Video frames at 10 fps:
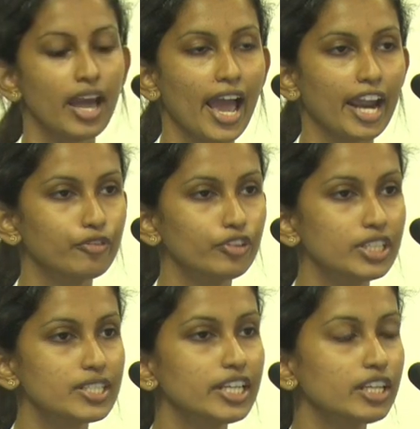
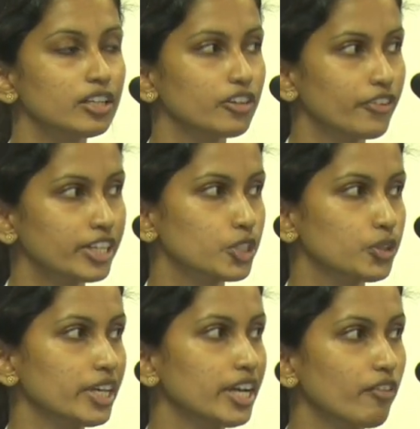adversely affects
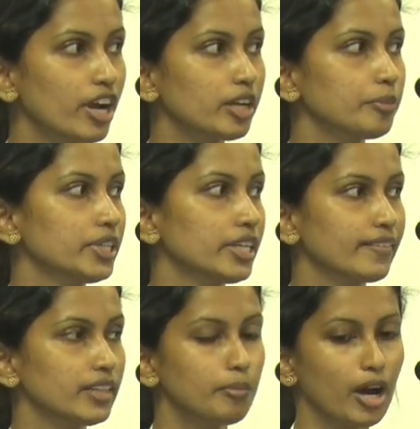the environment
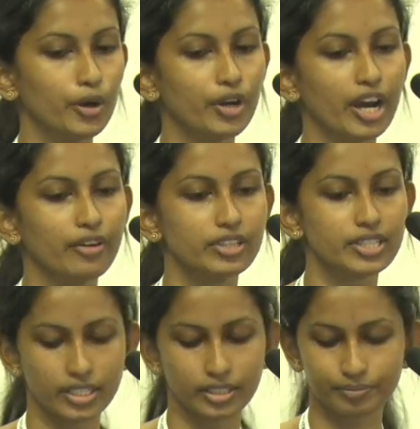and the
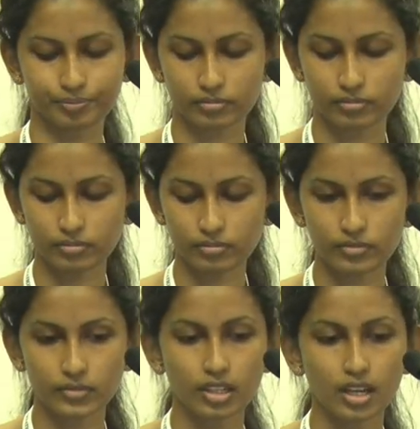biodiversity.
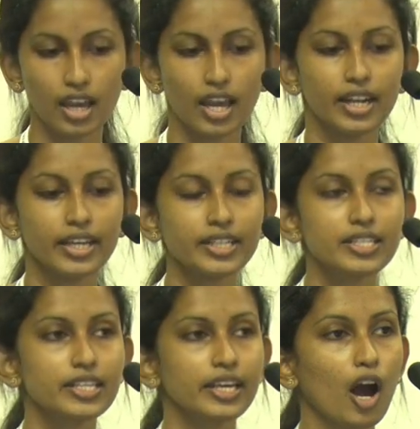Let's
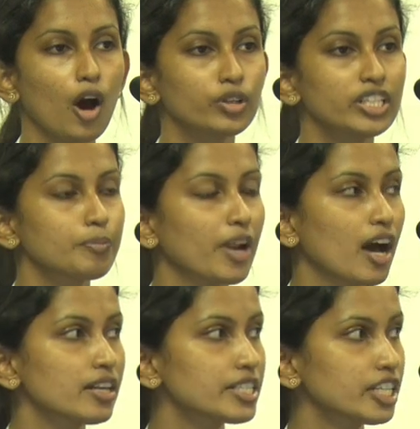see how this
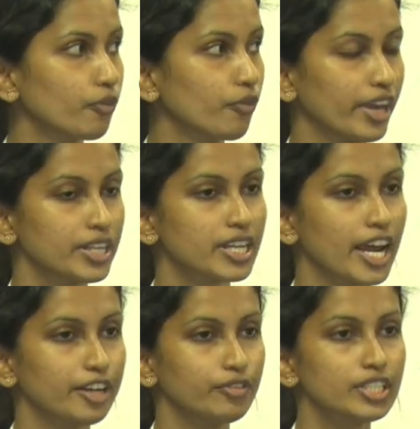plastic waste
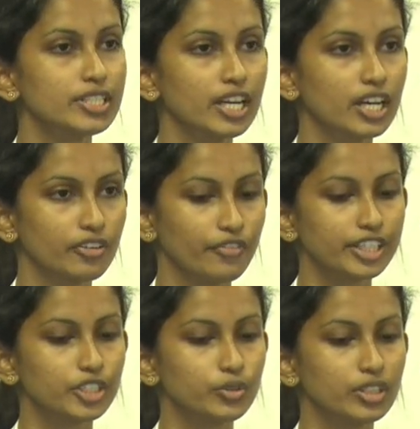adversely
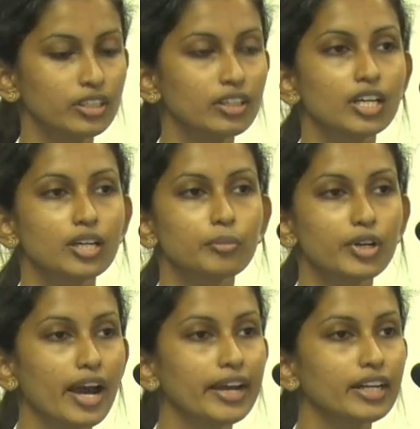affects the
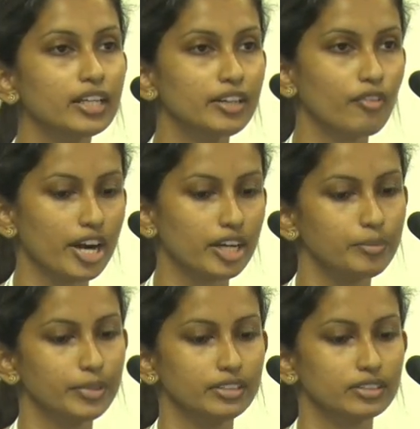marine environment.